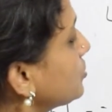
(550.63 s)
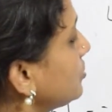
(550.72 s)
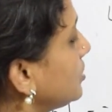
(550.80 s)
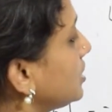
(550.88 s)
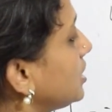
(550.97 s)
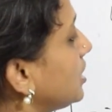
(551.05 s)

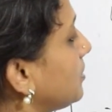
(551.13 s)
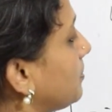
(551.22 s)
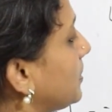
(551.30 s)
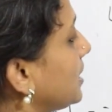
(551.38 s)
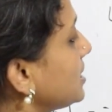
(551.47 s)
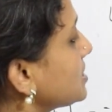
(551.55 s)
to
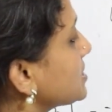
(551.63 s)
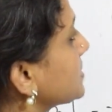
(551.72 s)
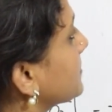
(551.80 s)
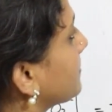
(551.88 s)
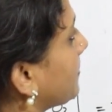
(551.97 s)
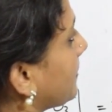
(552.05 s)
plus
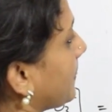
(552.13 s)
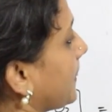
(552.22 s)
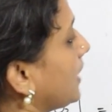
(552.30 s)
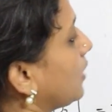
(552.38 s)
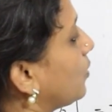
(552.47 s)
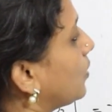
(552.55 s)

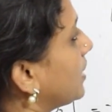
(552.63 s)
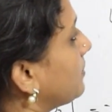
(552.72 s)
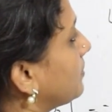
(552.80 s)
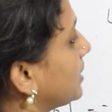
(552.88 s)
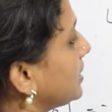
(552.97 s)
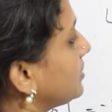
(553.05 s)

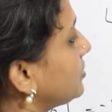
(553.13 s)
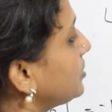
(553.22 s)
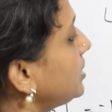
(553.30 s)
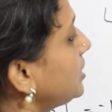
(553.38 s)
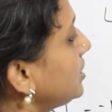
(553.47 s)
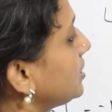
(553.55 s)

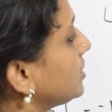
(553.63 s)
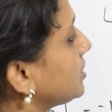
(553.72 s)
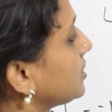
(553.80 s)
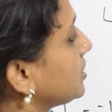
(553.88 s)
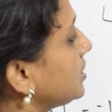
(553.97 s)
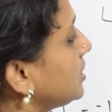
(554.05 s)
1/3
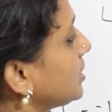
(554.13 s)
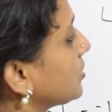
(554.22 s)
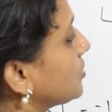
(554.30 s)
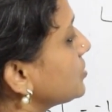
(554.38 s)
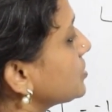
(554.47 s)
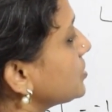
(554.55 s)

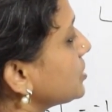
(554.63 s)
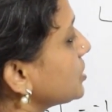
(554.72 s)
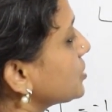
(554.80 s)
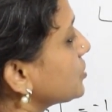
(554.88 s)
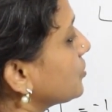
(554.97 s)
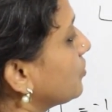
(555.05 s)

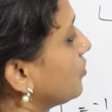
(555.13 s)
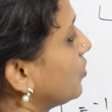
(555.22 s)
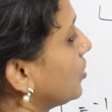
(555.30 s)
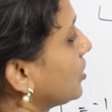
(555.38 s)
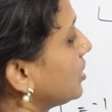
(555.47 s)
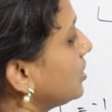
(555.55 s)
concentration of
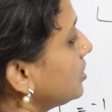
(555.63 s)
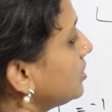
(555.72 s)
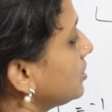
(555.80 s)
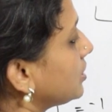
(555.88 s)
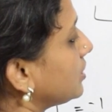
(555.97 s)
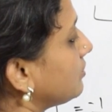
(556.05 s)
water
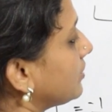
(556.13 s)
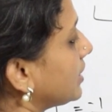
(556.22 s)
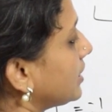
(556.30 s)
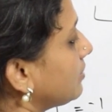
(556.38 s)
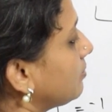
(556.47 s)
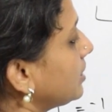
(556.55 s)

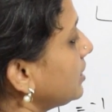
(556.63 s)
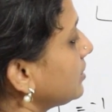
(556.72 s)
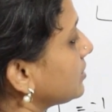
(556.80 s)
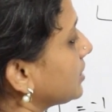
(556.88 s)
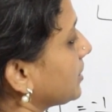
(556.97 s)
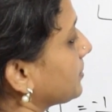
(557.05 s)
divided by
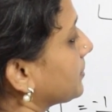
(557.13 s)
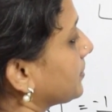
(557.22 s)
time.